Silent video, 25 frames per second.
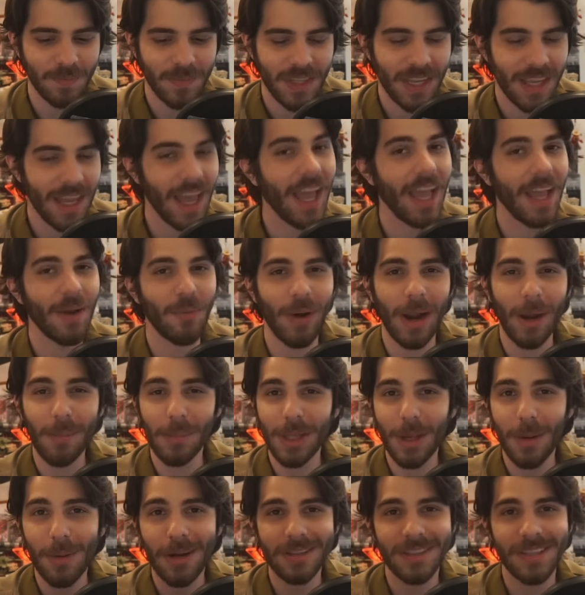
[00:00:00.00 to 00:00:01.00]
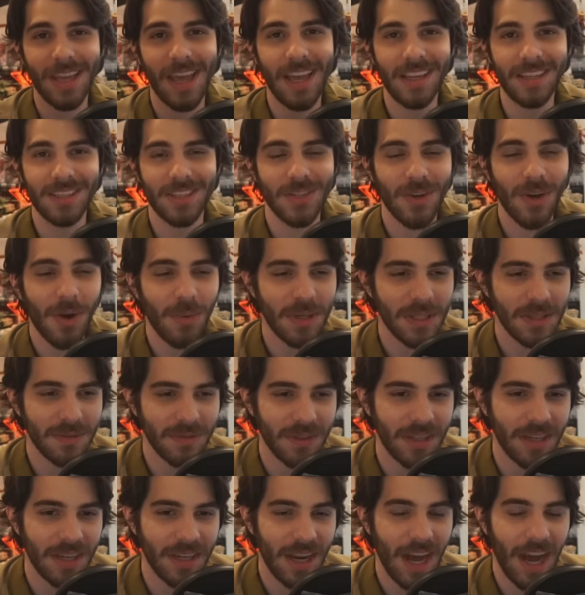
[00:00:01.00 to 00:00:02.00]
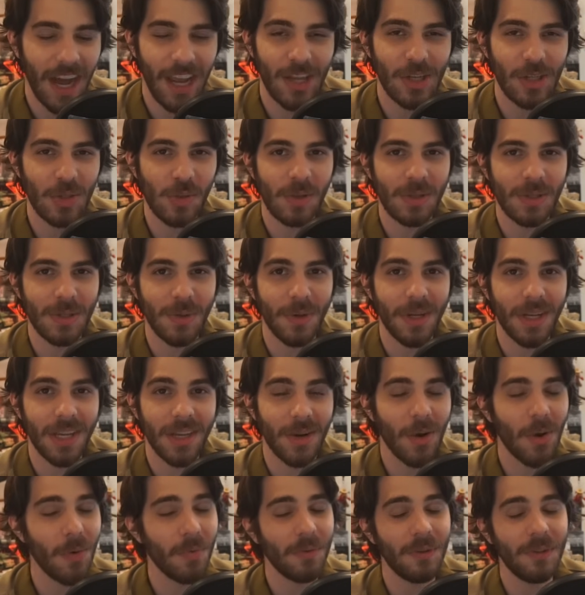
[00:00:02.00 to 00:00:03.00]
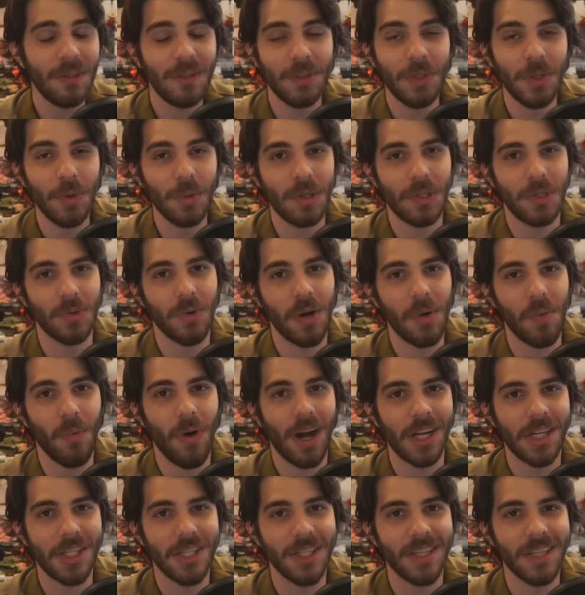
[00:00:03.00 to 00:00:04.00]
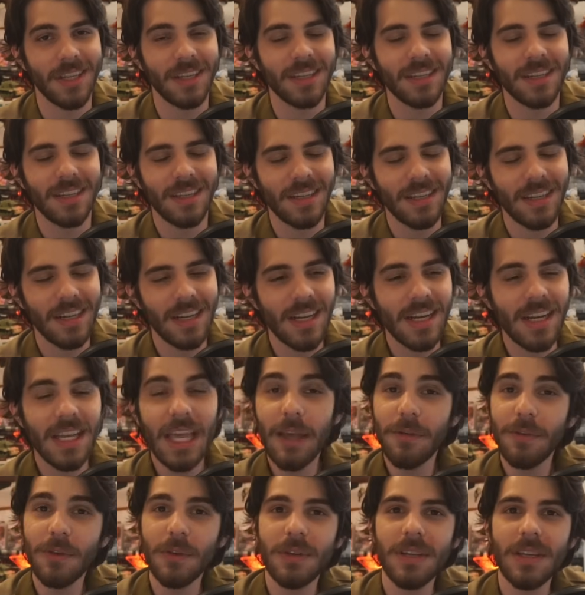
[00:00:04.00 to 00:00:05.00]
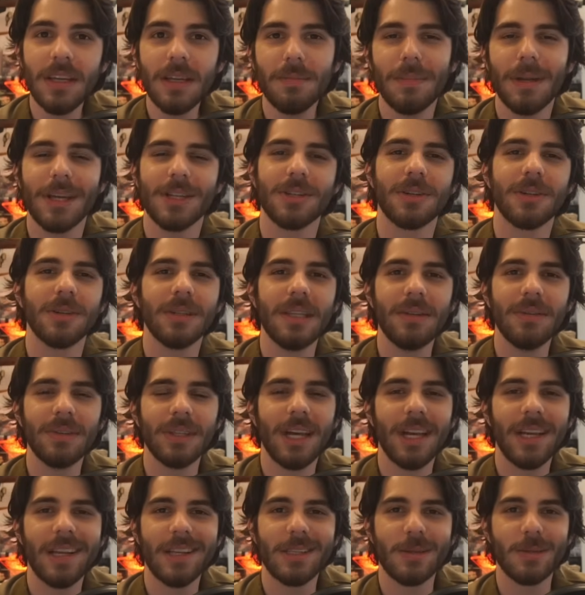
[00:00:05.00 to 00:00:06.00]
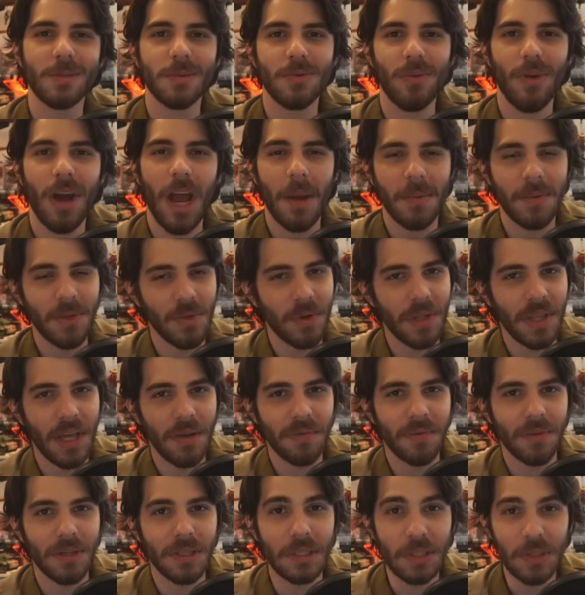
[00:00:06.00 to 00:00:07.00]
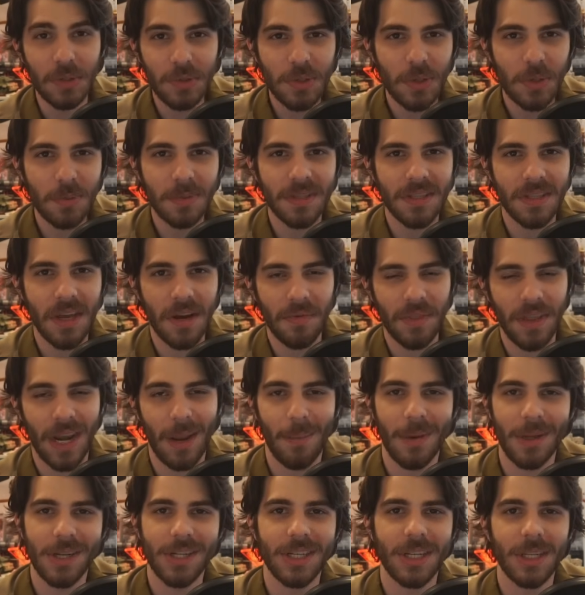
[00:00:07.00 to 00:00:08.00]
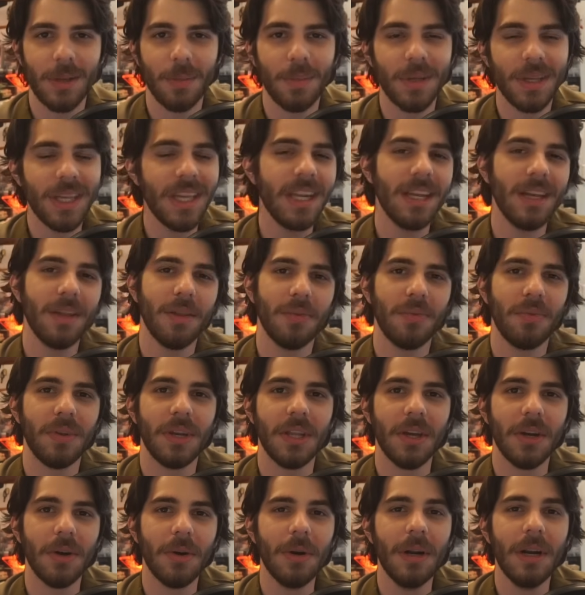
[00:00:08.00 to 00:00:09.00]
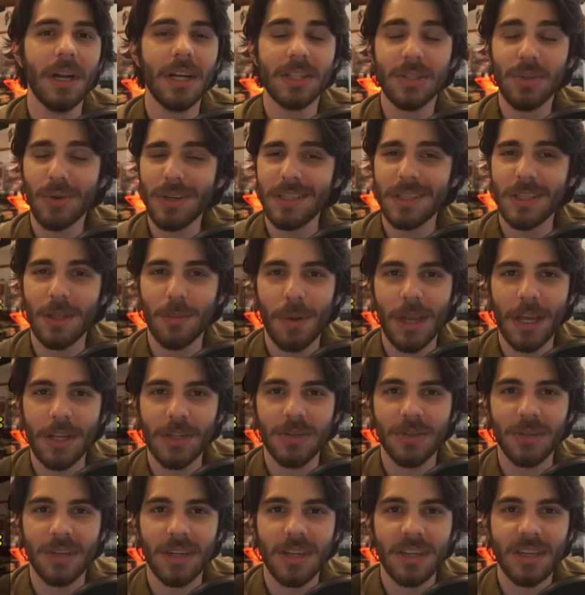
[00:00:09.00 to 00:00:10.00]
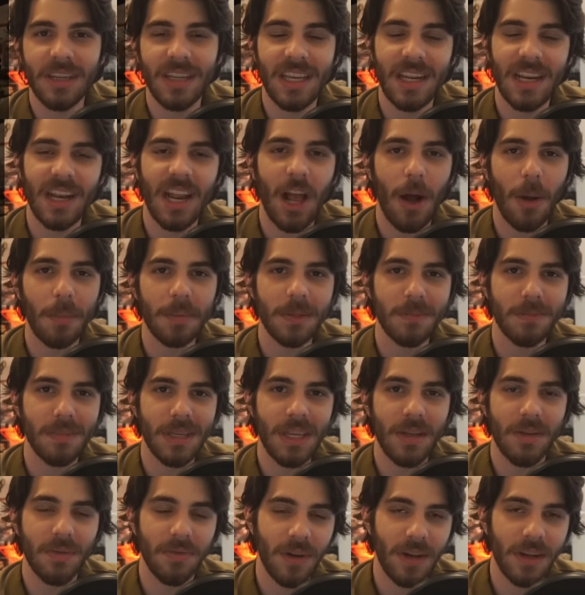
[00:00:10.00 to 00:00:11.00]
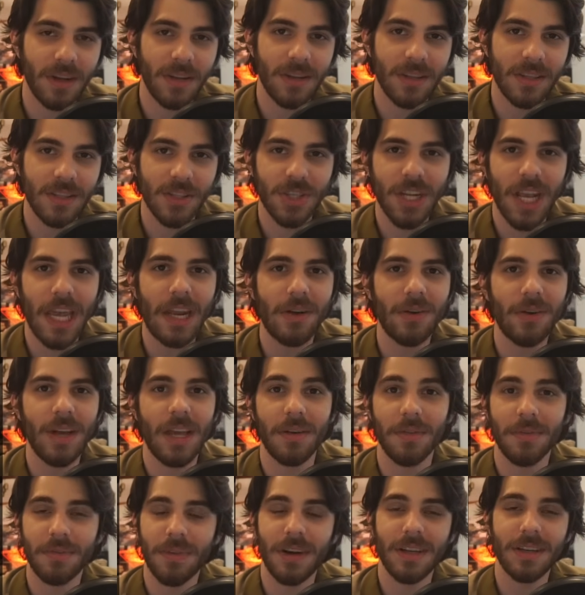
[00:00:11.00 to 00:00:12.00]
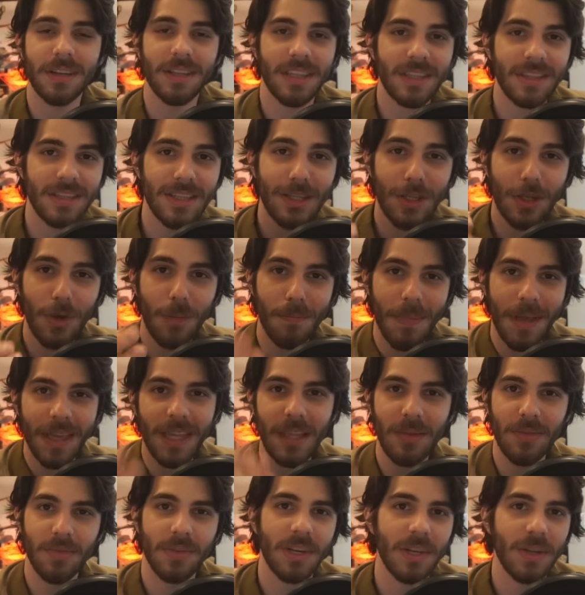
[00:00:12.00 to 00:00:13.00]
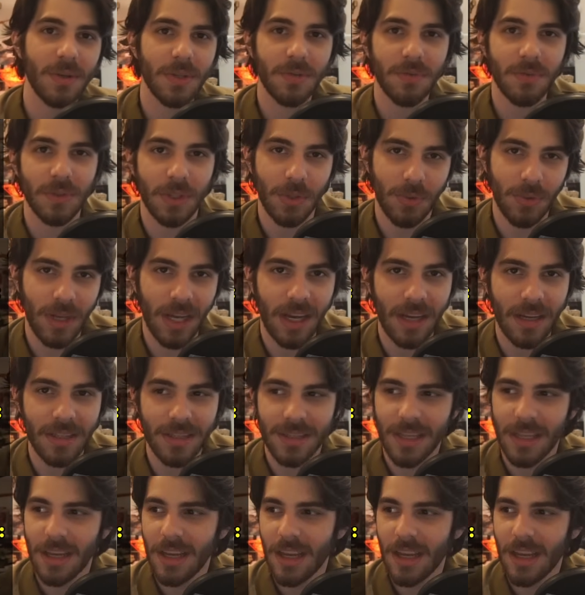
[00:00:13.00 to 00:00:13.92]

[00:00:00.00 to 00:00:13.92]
hey, rambling about tanks is always fun. I enjoy doing it. Hopefully you enjoyed watching it. If you did, make sure to leave a like and subscribe, do all that fun YouTube stuff that I mentioned at the beginning of the video. Donate to the Patreon. It helps me fund this channel and continue making videos for you guys,